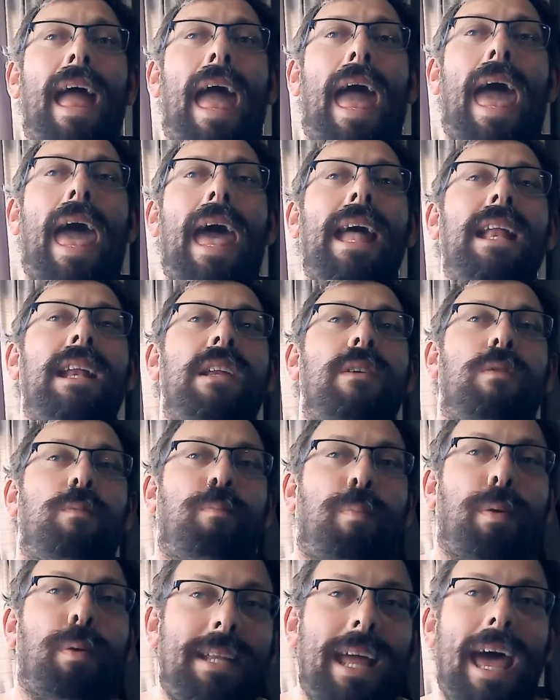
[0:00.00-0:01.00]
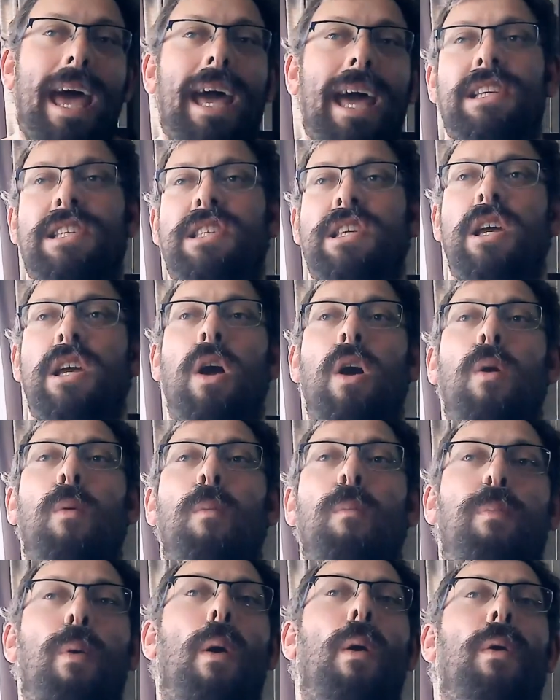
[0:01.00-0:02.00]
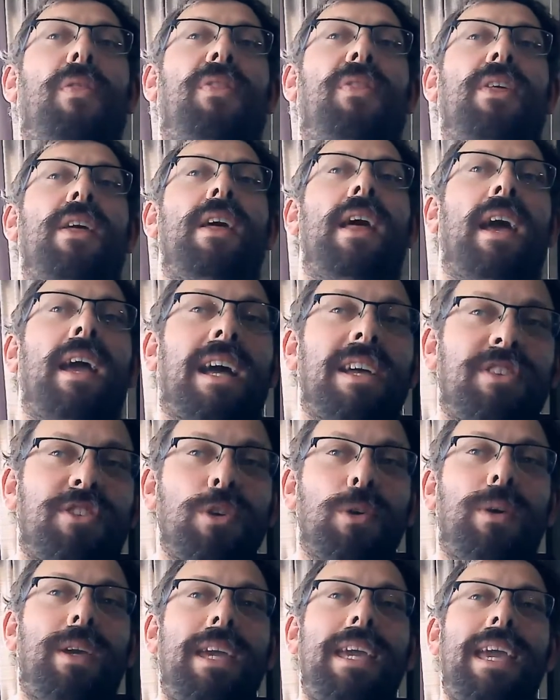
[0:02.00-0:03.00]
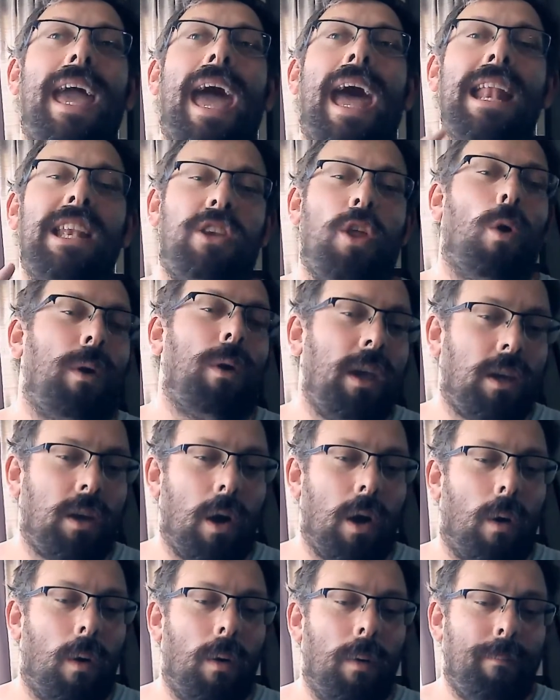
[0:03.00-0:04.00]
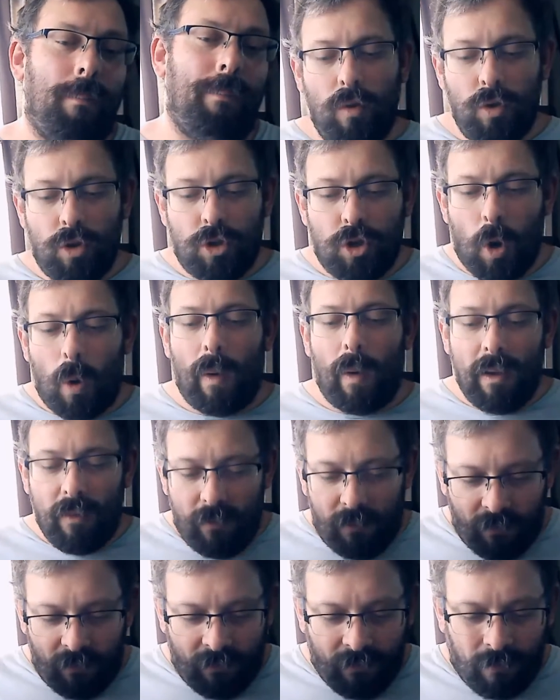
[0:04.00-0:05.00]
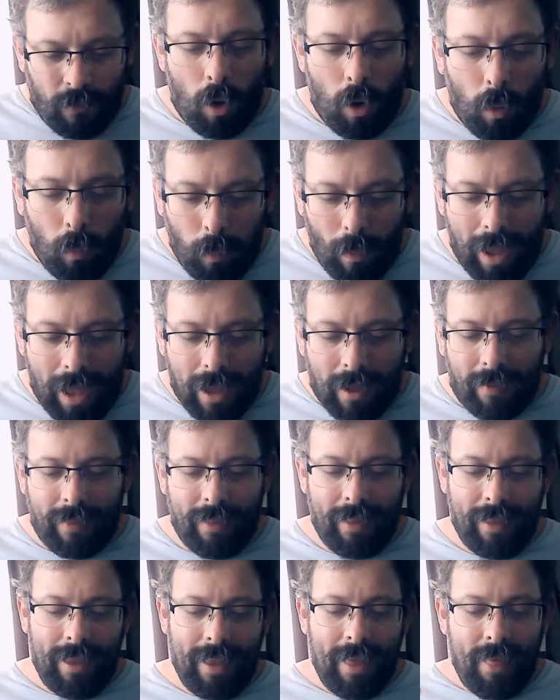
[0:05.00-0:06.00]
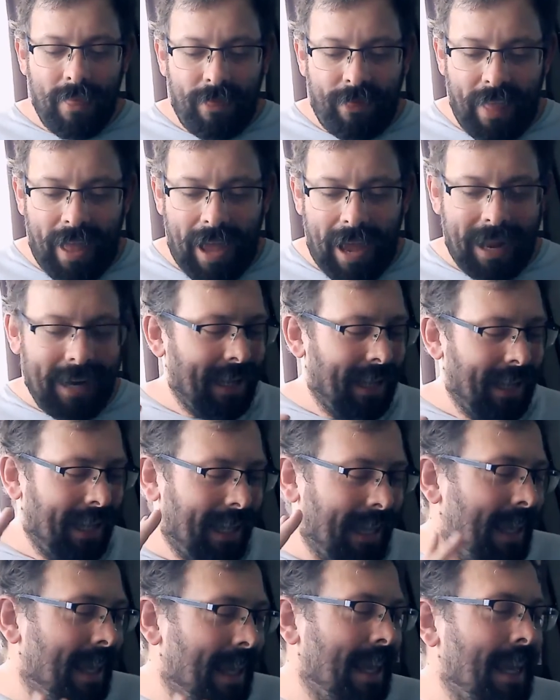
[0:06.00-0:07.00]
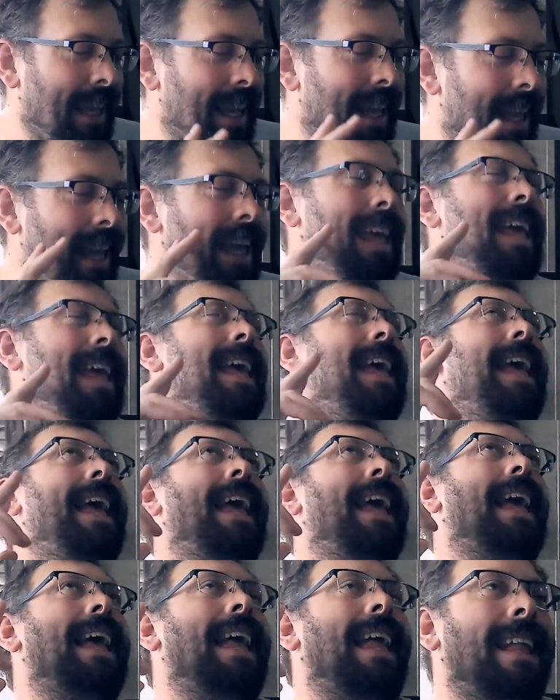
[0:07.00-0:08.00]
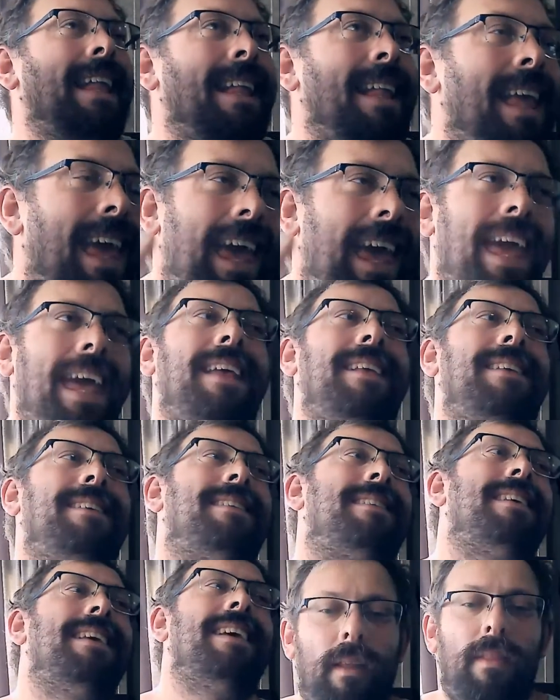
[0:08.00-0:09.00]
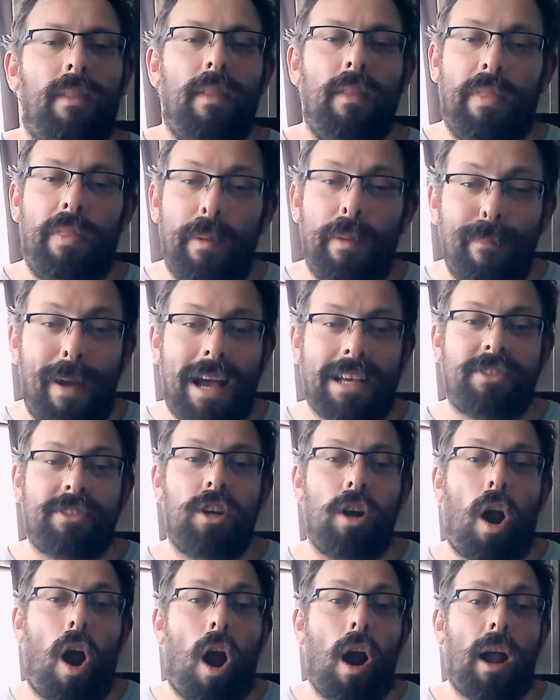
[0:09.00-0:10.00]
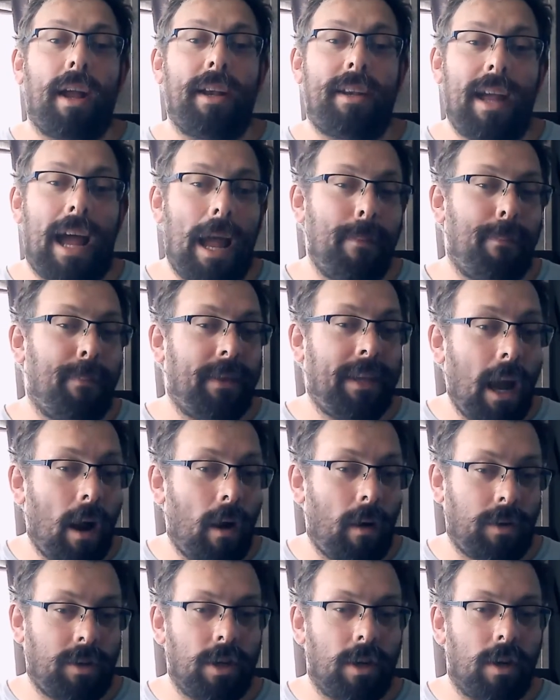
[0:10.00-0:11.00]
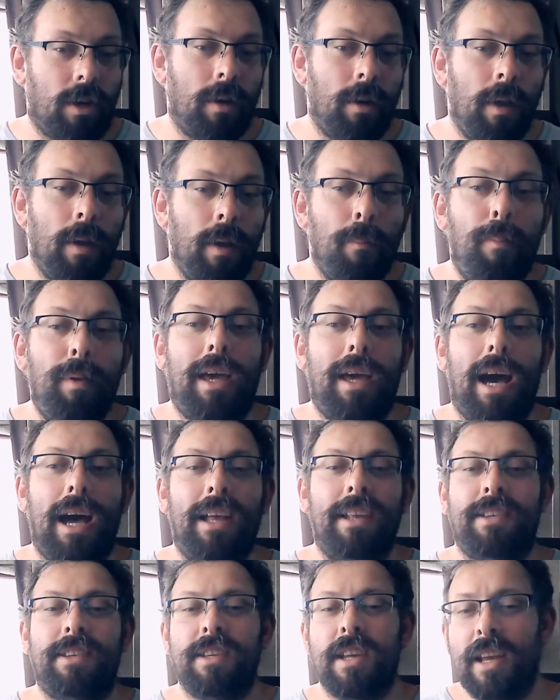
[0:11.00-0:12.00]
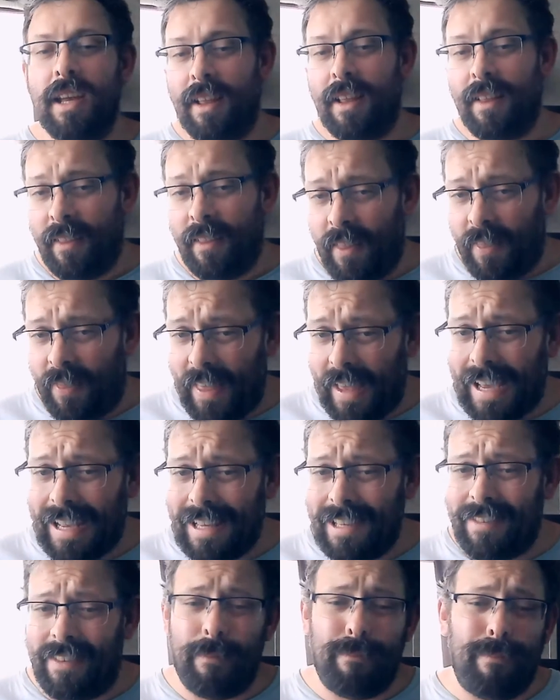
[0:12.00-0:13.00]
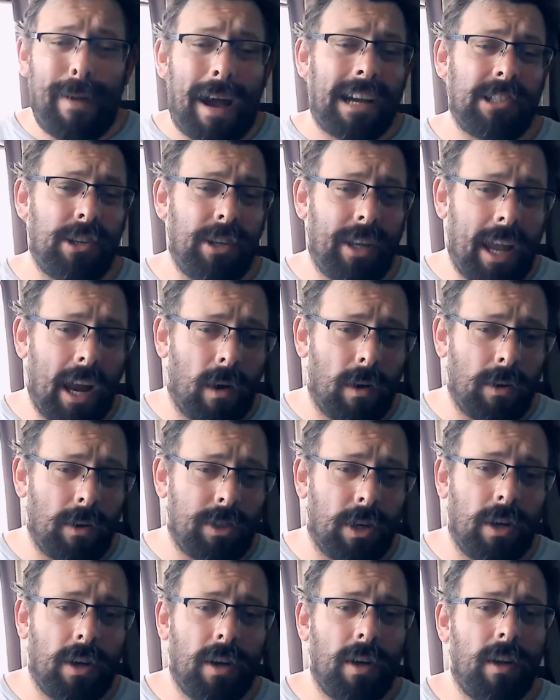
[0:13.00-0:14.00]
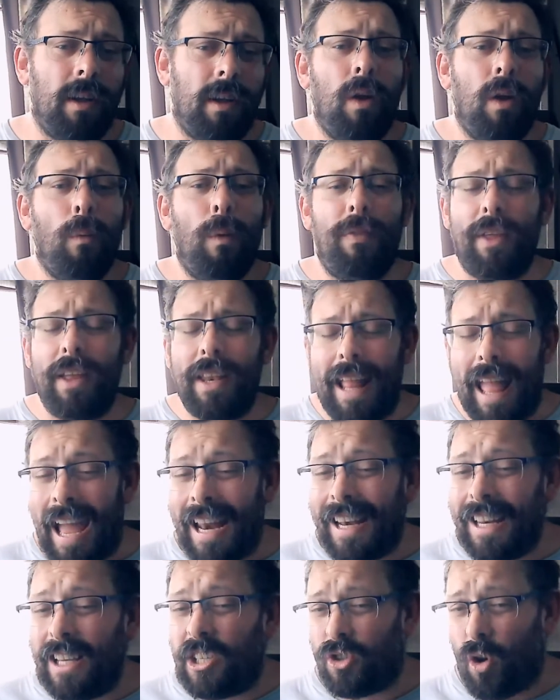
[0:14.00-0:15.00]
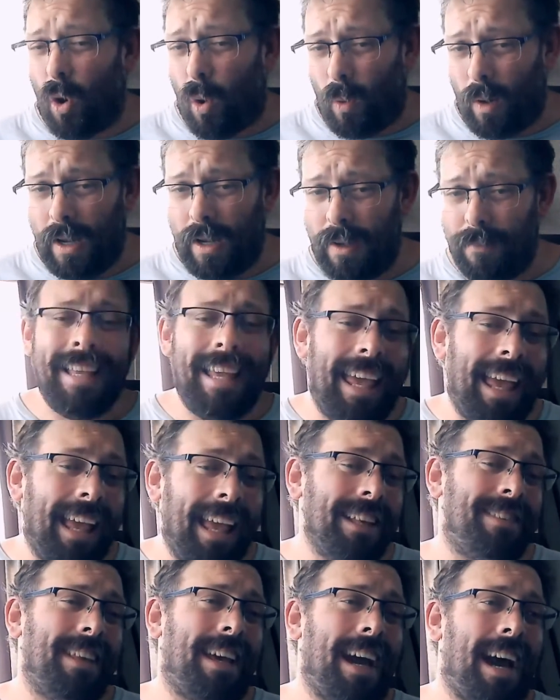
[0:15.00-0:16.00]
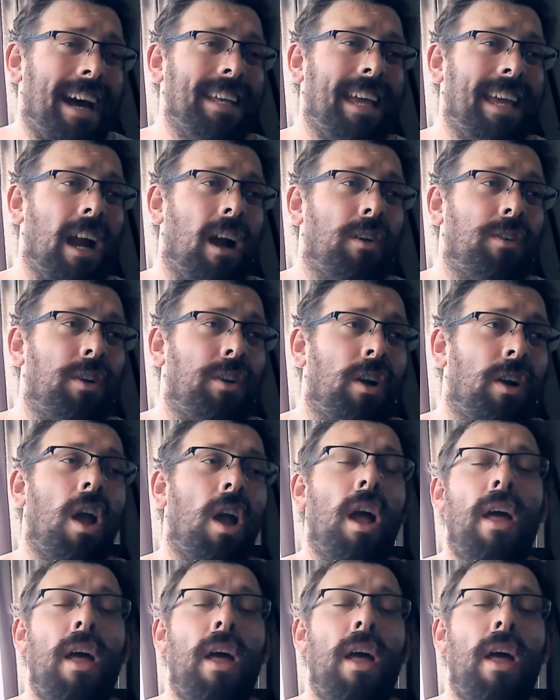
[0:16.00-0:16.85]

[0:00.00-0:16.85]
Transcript: and protects both Kazuki and Tokiko, showing full well that he is the master archetype character, because Thing is, the master character within any story is the kind of character